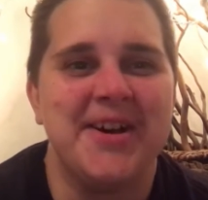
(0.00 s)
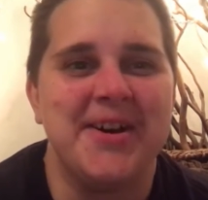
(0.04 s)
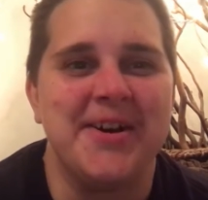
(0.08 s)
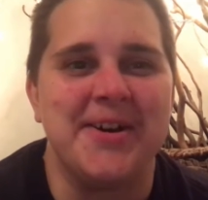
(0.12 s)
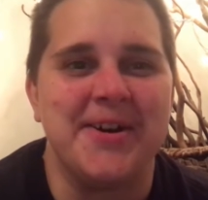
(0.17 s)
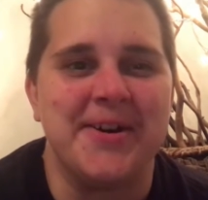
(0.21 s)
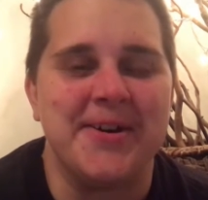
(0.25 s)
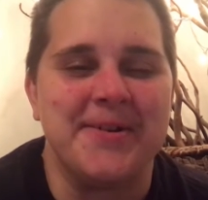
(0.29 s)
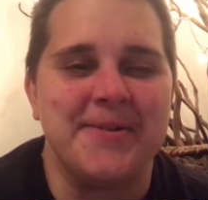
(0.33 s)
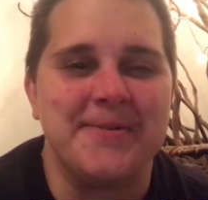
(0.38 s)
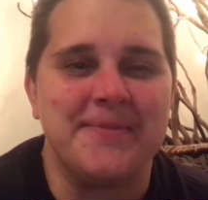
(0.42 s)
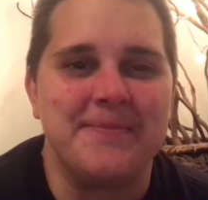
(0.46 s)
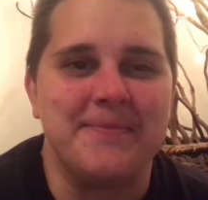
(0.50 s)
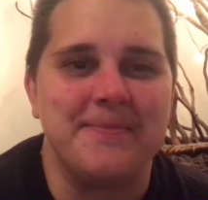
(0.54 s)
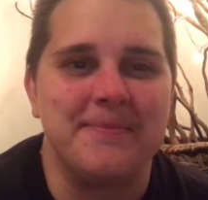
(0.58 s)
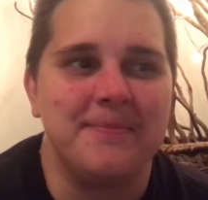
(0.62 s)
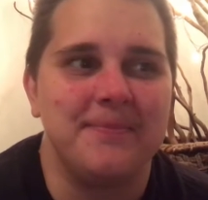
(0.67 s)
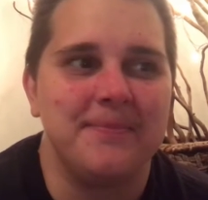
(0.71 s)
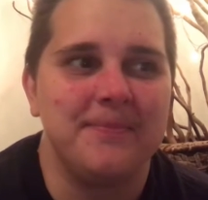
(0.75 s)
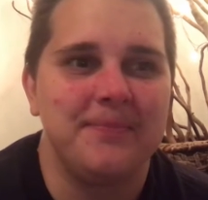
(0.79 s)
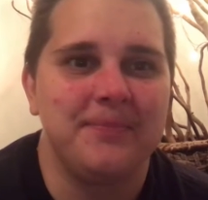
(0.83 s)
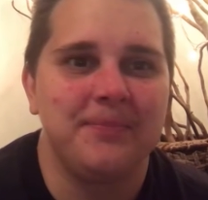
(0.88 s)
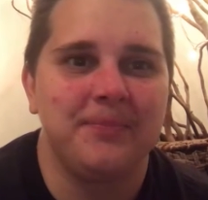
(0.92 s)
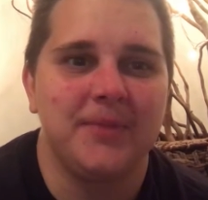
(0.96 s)

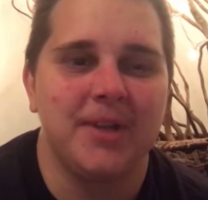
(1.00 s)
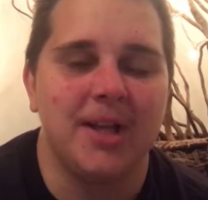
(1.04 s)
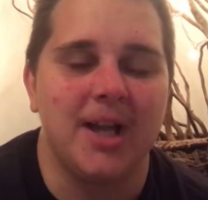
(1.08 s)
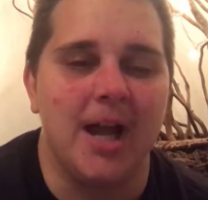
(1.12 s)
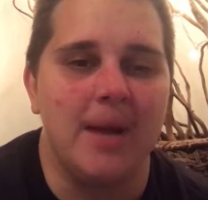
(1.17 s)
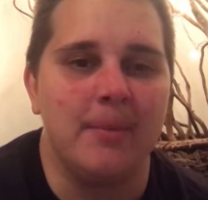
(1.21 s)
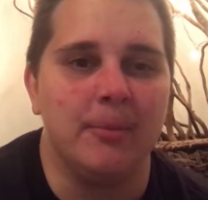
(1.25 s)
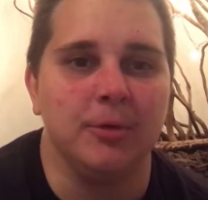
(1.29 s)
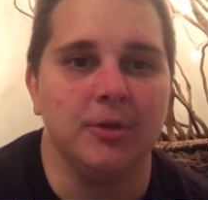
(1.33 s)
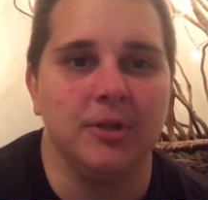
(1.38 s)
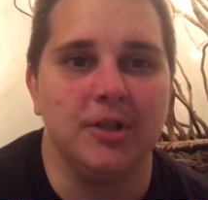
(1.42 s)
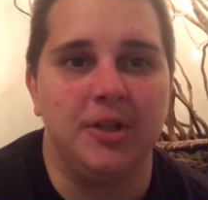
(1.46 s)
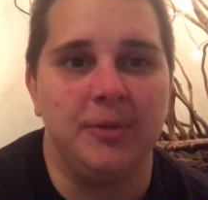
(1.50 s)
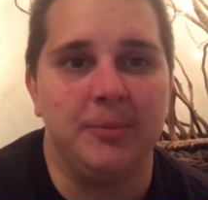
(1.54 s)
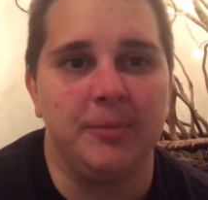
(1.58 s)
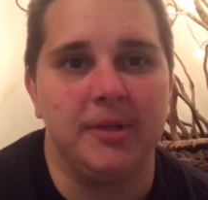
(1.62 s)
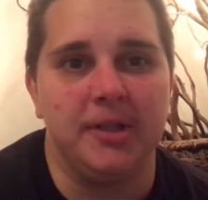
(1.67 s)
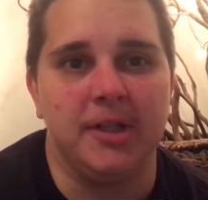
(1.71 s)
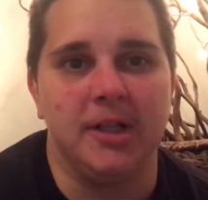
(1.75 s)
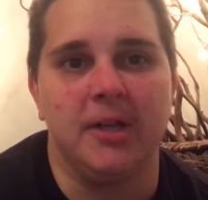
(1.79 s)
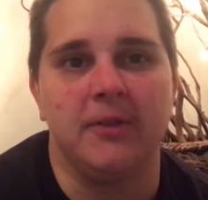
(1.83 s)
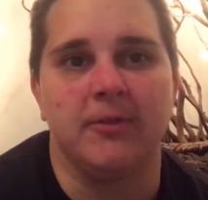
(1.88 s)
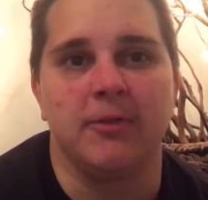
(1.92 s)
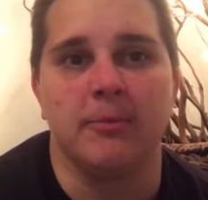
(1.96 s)
I'm only
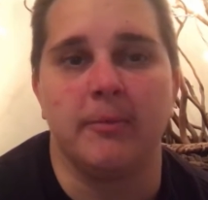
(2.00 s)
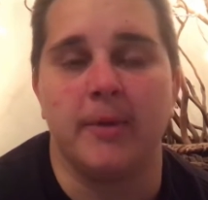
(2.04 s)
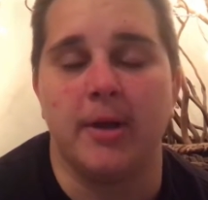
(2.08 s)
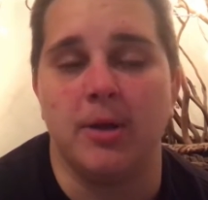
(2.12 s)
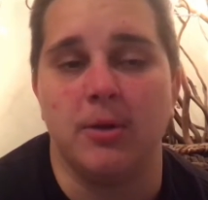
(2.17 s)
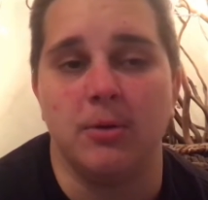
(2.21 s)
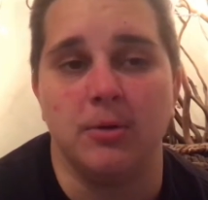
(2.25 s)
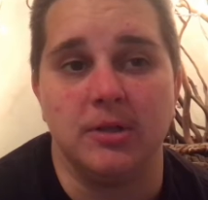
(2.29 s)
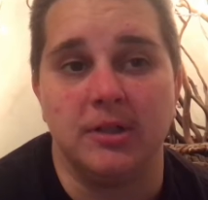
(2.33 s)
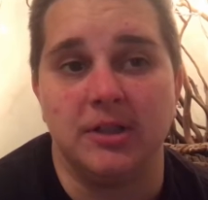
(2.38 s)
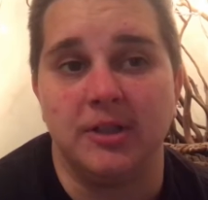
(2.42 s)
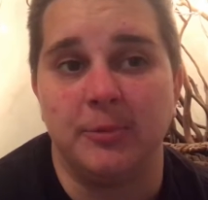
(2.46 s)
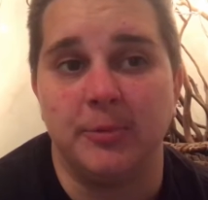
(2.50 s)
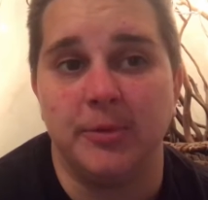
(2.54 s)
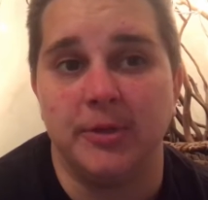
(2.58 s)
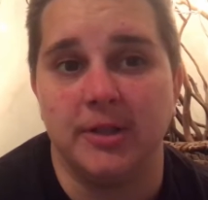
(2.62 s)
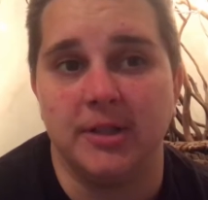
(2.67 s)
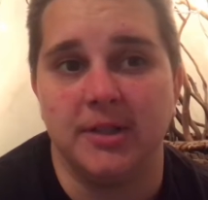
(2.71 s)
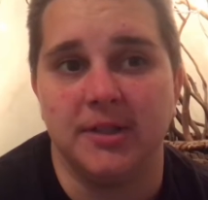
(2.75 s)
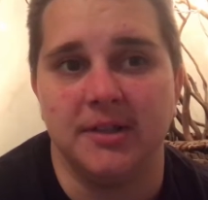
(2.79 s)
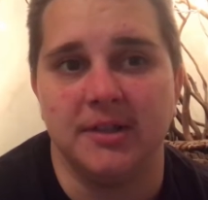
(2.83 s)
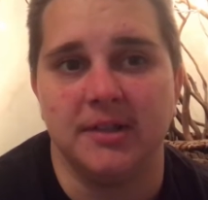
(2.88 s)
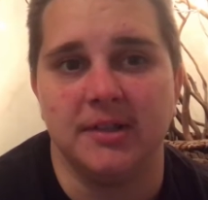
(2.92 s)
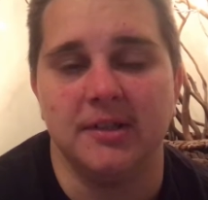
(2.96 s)
speaking from my own
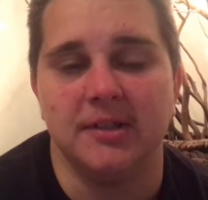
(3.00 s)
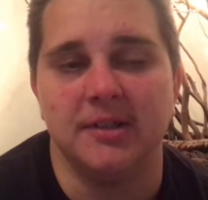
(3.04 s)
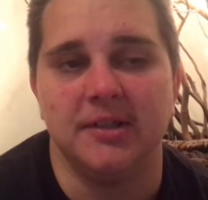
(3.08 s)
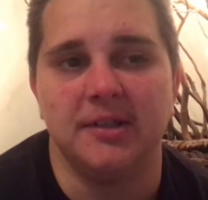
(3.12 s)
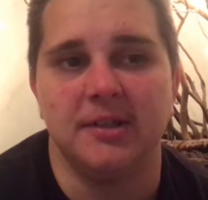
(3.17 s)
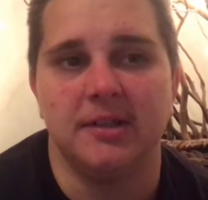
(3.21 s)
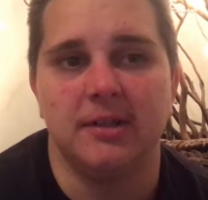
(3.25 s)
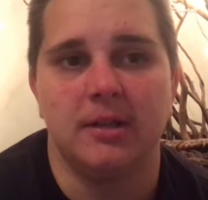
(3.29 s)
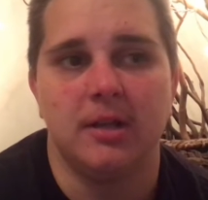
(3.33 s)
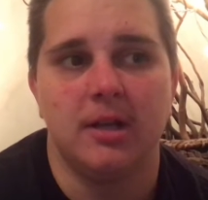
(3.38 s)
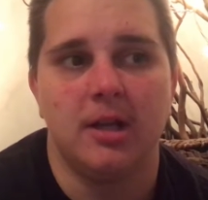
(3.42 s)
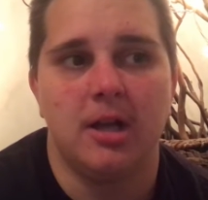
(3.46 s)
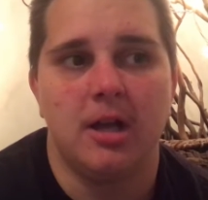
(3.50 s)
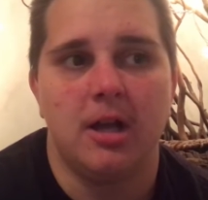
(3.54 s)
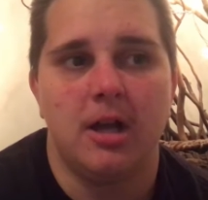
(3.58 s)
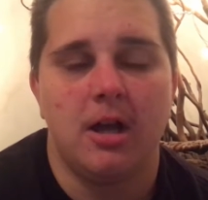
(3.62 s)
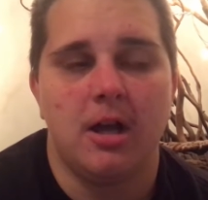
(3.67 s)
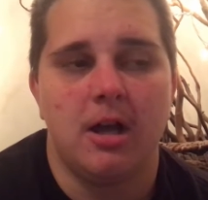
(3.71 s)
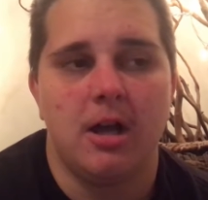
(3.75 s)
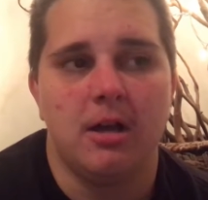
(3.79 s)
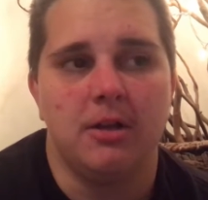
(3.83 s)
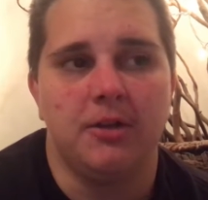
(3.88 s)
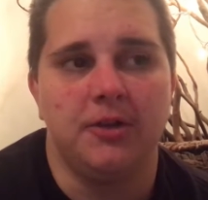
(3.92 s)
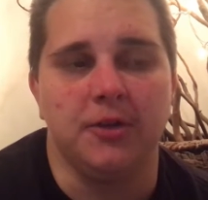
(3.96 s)
experiences,
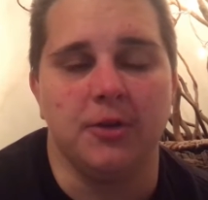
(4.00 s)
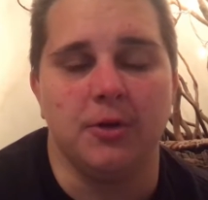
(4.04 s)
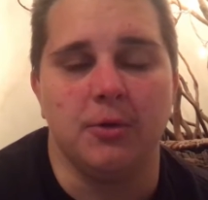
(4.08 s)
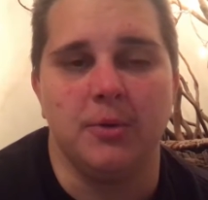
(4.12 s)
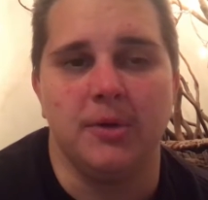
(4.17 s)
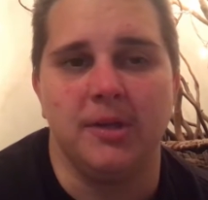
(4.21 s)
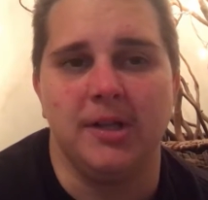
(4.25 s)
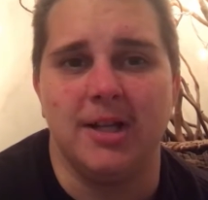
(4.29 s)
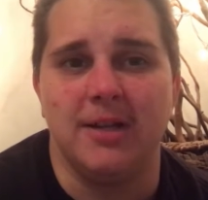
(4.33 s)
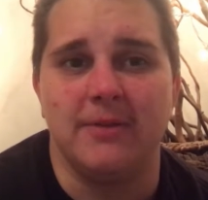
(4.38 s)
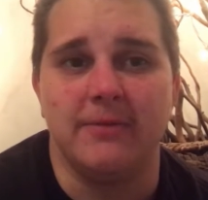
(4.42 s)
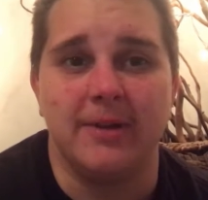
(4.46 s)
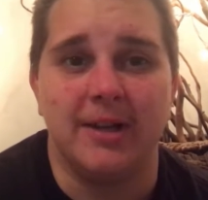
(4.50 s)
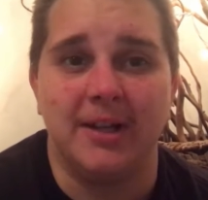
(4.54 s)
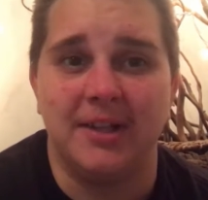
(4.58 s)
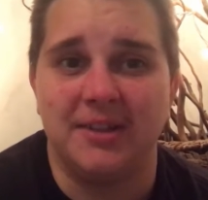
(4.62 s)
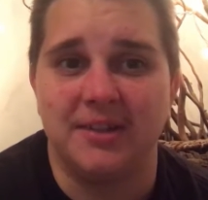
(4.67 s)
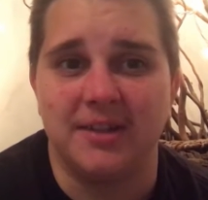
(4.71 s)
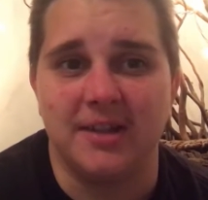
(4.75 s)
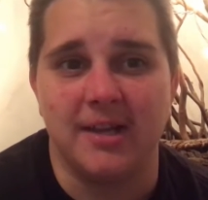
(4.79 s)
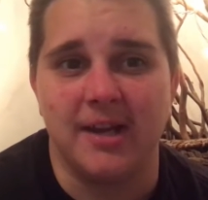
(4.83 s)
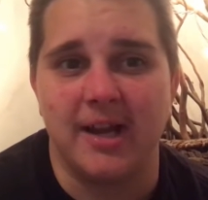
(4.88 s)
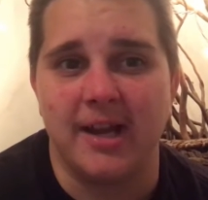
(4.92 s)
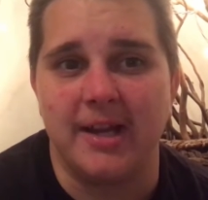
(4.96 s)
so any
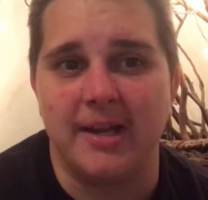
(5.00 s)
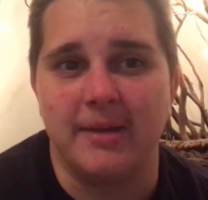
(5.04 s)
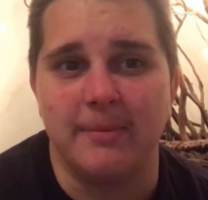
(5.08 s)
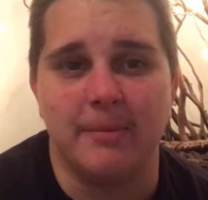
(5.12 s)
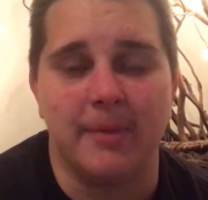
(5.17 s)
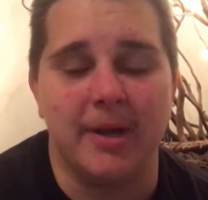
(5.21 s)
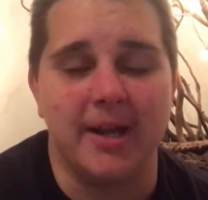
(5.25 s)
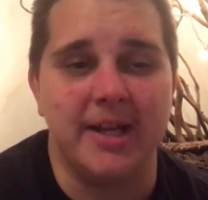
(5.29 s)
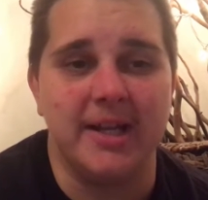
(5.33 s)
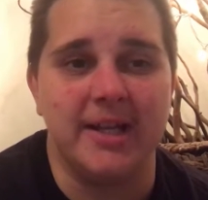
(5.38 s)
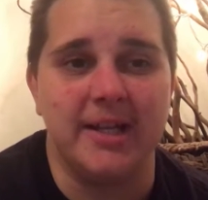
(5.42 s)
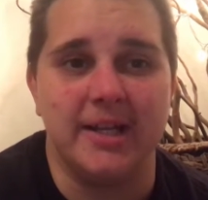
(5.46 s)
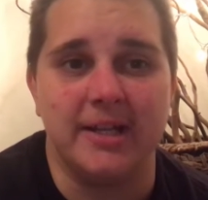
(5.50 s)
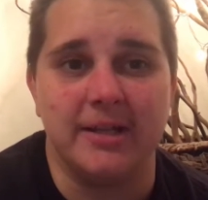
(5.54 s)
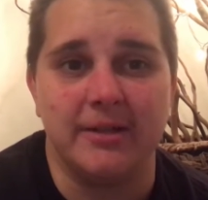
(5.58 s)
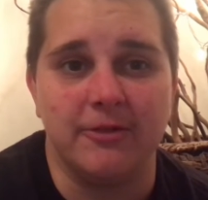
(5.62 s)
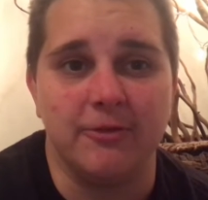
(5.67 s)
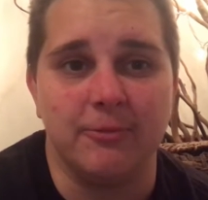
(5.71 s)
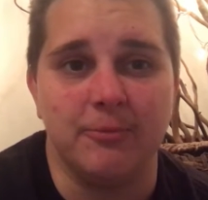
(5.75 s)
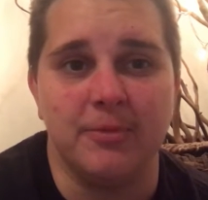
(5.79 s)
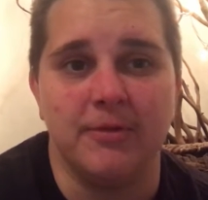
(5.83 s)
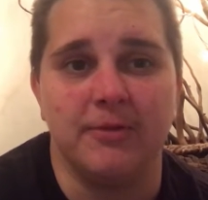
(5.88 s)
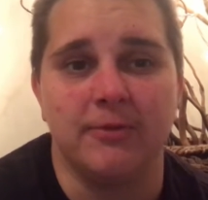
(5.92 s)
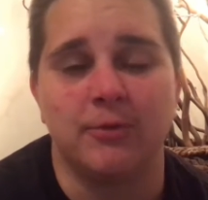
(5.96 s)
advice that I might
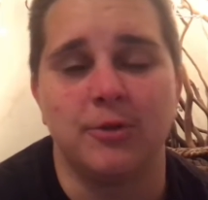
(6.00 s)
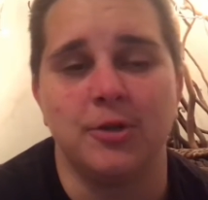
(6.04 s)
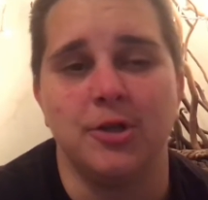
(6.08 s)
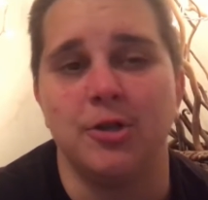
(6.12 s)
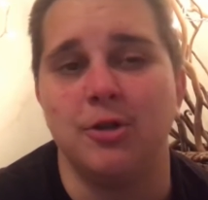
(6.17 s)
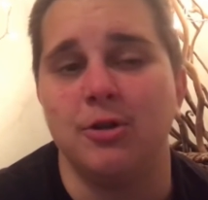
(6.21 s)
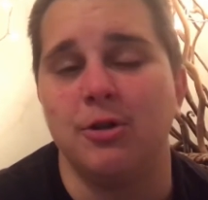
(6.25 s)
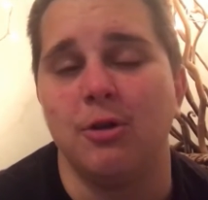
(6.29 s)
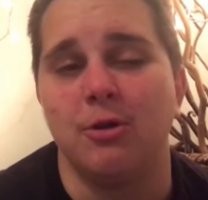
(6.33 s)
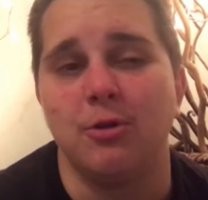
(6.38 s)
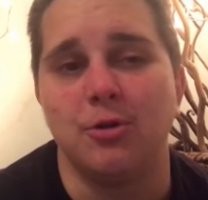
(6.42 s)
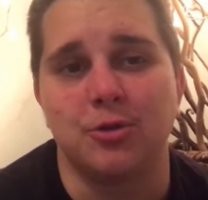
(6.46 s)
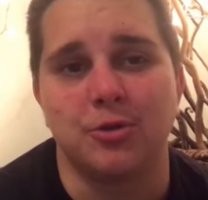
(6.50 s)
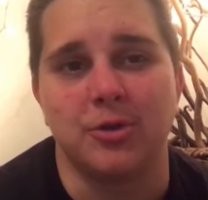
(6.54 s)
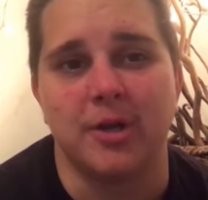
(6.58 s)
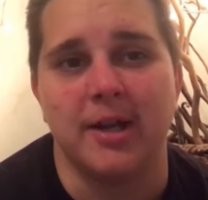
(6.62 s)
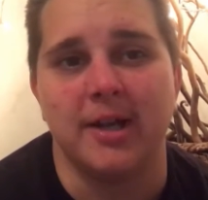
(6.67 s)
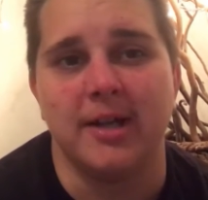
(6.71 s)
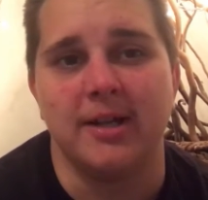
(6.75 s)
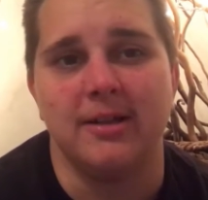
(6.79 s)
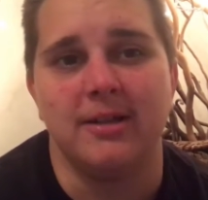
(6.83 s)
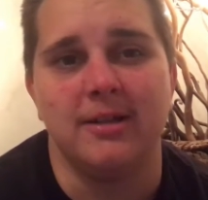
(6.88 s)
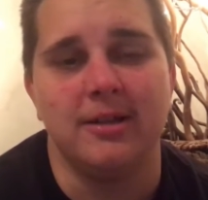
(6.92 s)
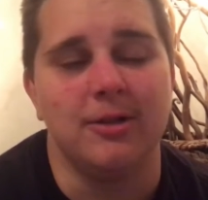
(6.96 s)
give, before you go try
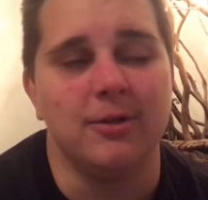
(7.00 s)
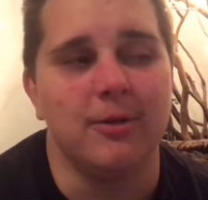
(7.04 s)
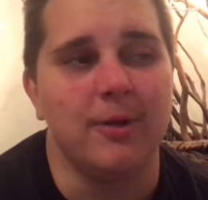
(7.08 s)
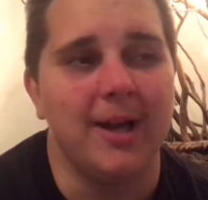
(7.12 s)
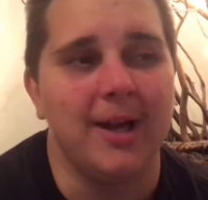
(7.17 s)
it,